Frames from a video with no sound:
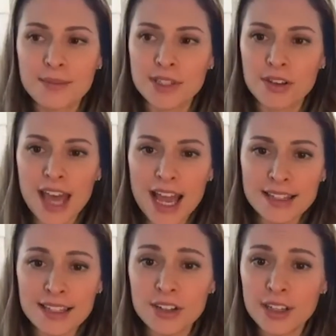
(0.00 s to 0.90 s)
So
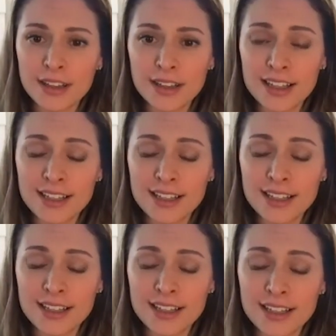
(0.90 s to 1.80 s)
that's a good
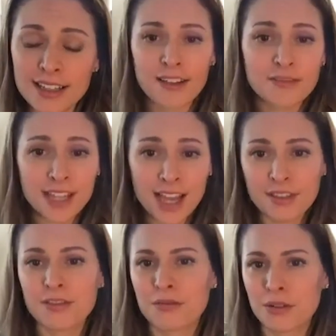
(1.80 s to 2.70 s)
test to have
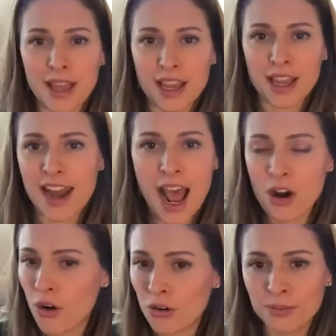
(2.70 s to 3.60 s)
done through like an
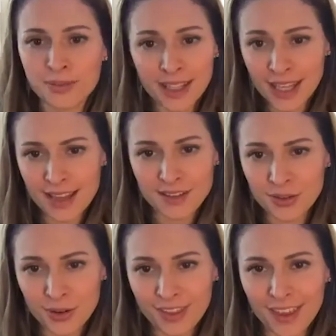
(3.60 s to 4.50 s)
at-home kit
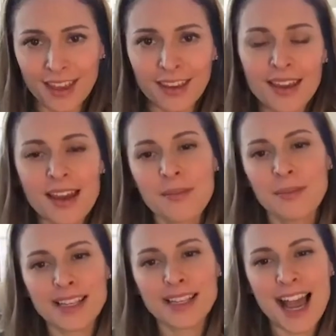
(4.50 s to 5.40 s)
sort of thing.
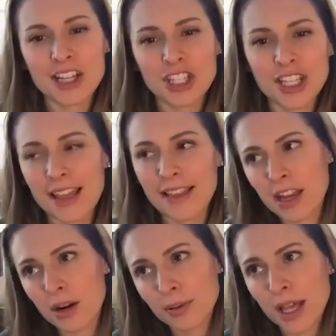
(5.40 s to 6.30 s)
But to actually get
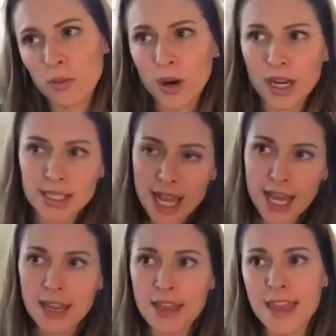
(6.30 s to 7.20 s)
like your blood work
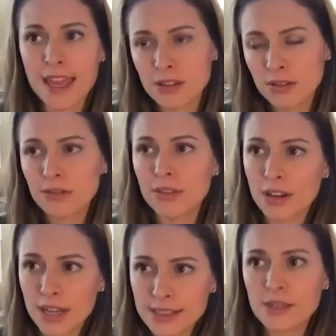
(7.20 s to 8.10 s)
done,
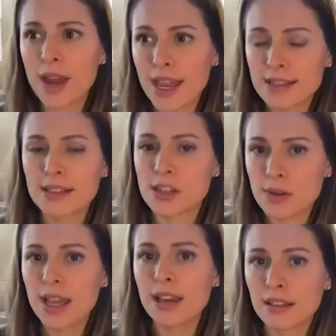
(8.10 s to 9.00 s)
there is a way to
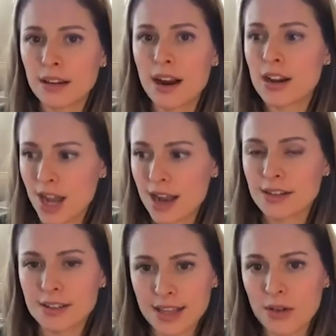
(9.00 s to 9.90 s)
do it. And there are
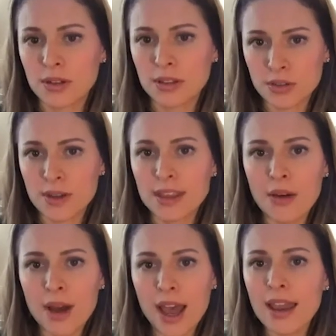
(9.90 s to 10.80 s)
doctors that will do it
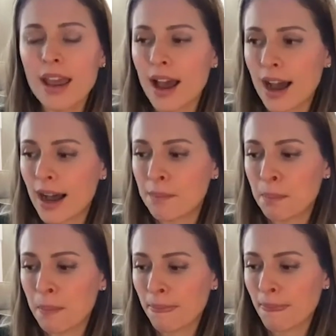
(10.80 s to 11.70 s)
that way,
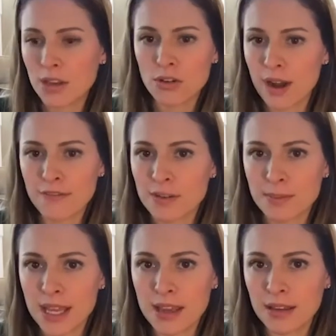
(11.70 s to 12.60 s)
that you don't have to
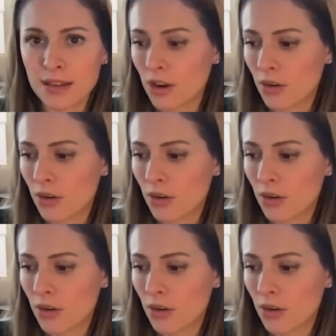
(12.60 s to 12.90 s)
be,